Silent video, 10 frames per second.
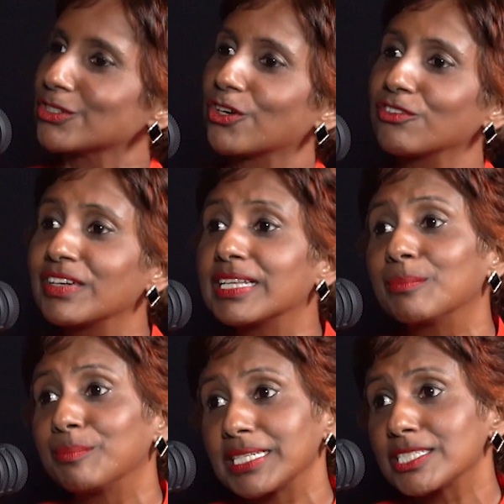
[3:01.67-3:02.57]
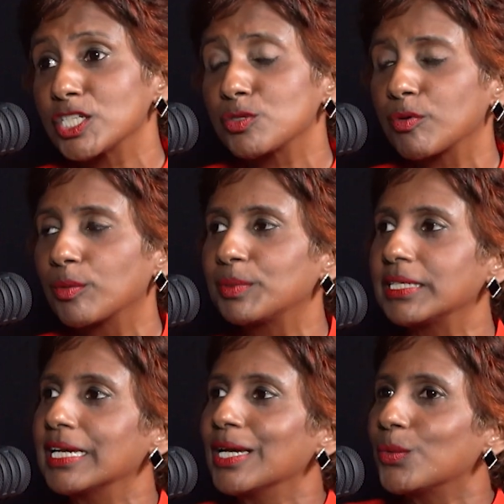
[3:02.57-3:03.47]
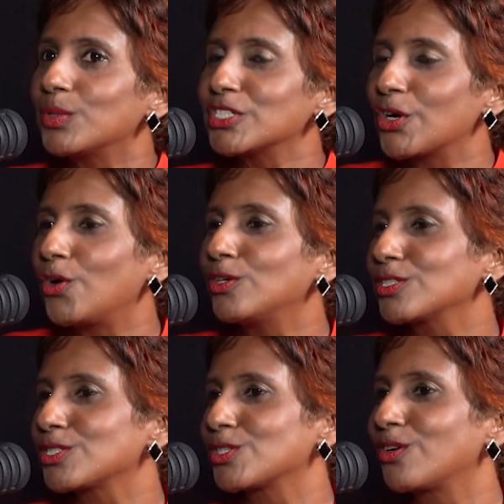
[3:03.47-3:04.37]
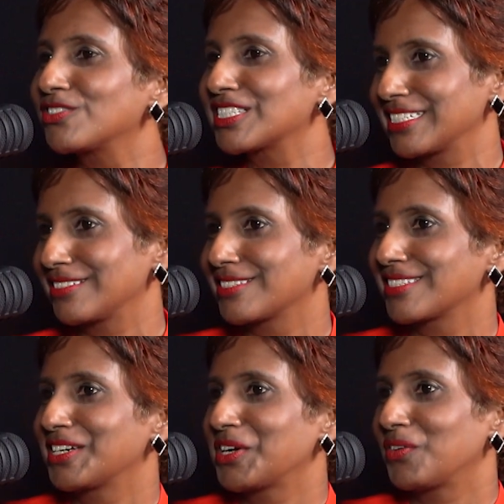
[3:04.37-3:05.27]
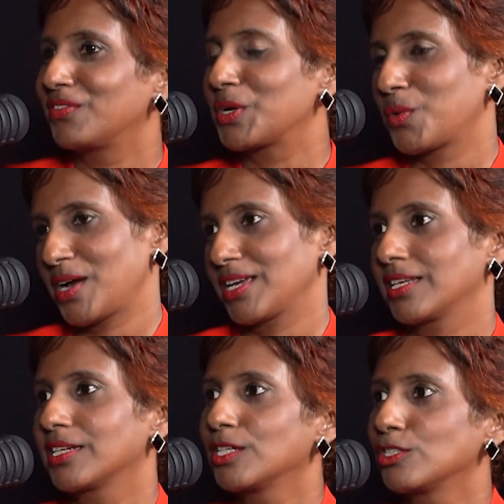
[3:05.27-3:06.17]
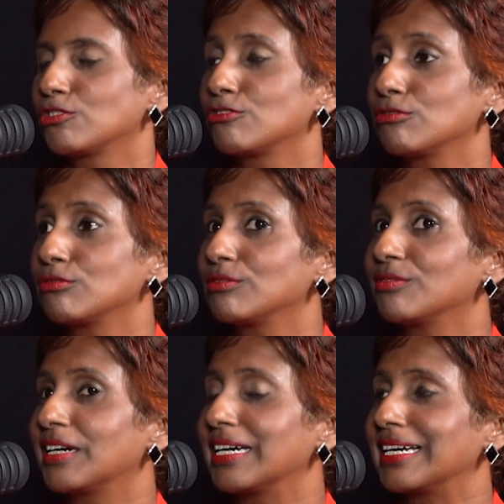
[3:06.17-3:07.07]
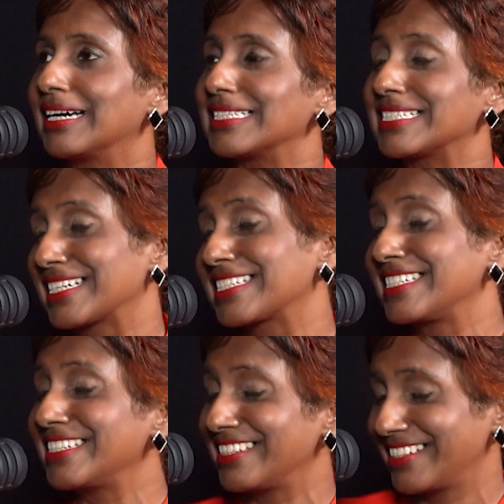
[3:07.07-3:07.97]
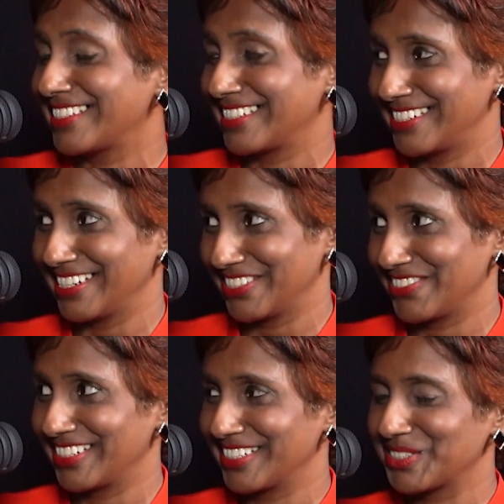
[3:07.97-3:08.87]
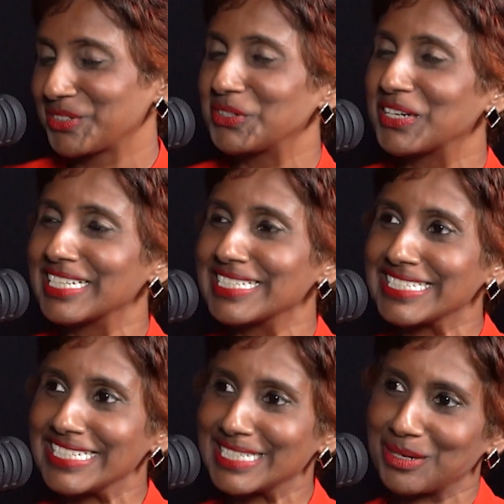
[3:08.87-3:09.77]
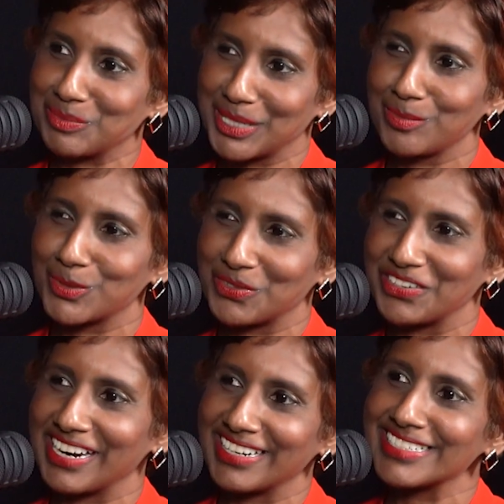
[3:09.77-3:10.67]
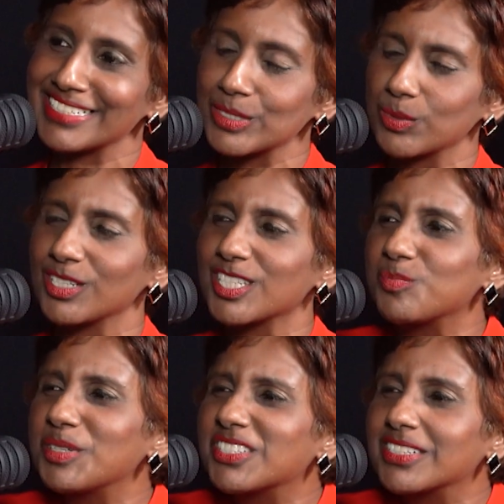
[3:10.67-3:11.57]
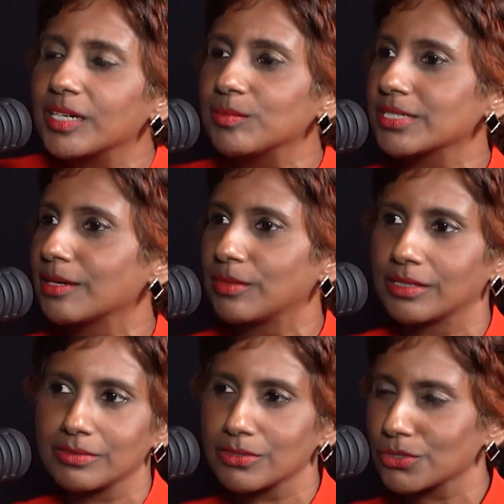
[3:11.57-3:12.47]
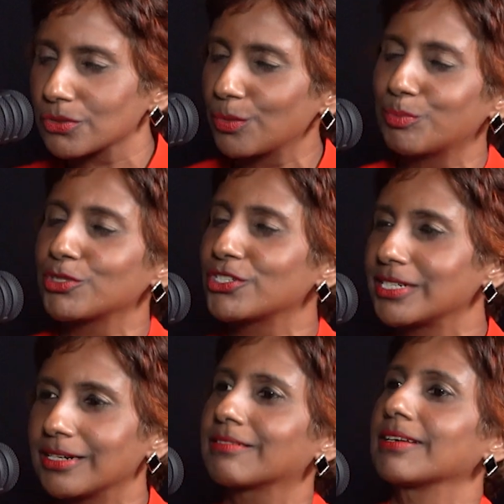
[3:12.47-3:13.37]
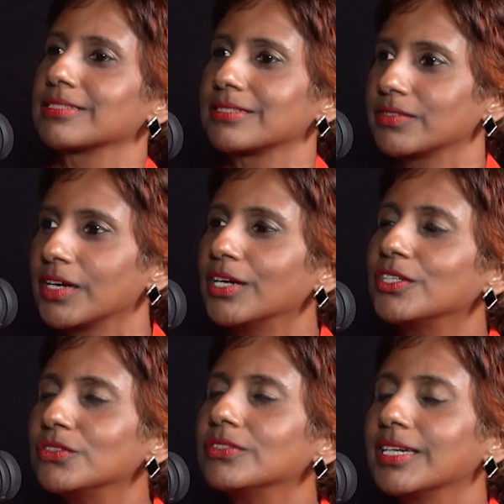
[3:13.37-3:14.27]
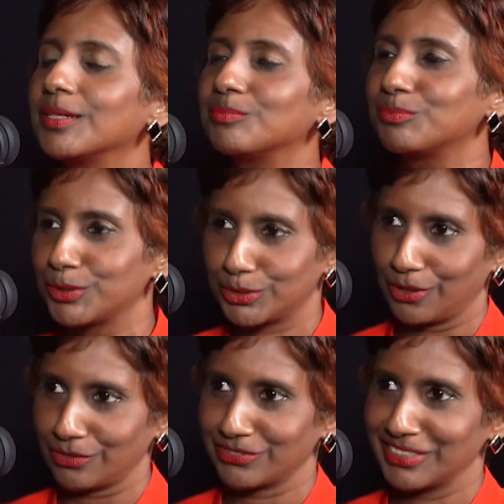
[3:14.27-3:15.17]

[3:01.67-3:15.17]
to convey the message properly, which are all the soft skills required to succeed in this industry. So you can see sometimes with realtors, when you speak to them, some are so pushy, aggressive, you get put off.